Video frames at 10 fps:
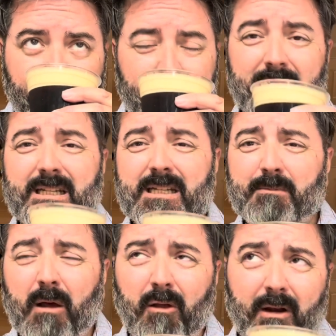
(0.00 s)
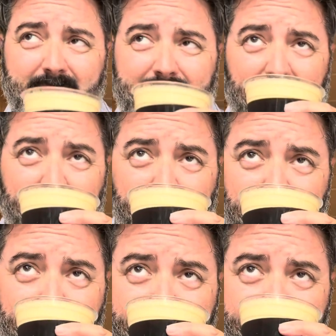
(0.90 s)
The smell on it's heavenly.
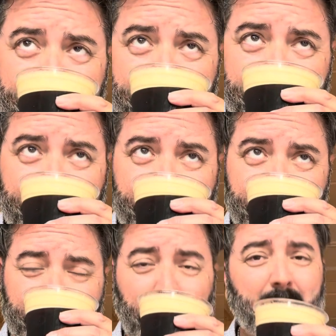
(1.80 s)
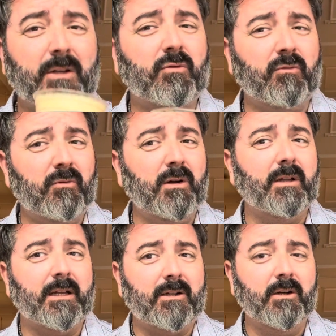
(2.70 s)
I mean, it's
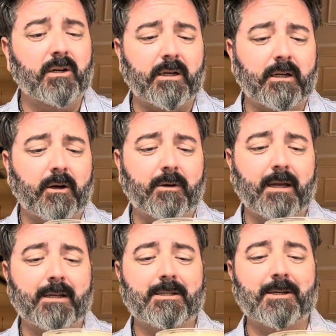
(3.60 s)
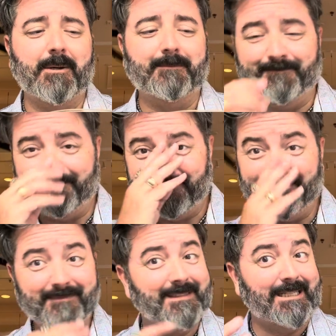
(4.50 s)
really good. Okay, so
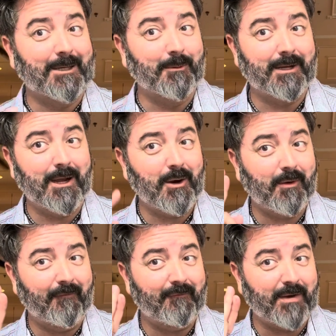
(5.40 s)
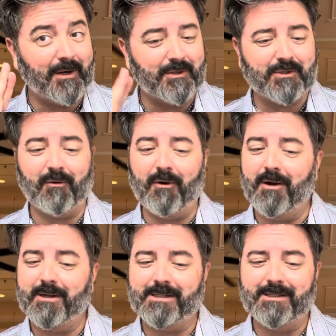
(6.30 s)
here we go. Fingers
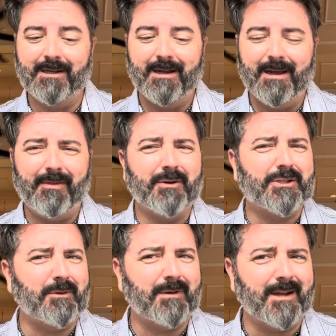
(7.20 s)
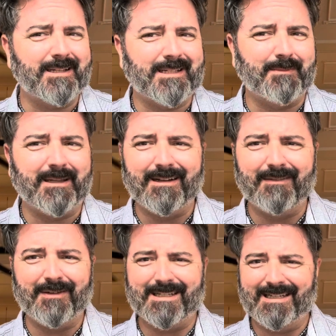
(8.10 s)
crossed they're so nice to me that
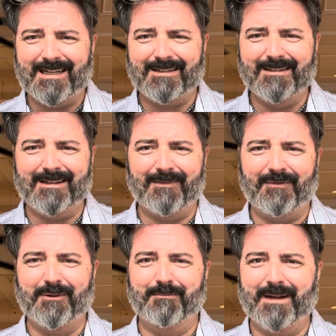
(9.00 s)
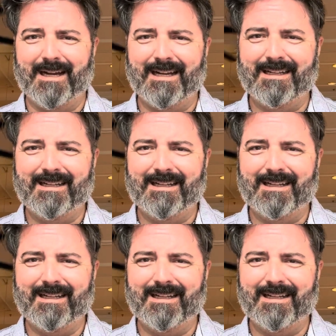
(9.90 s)
if it's not good, I feel bad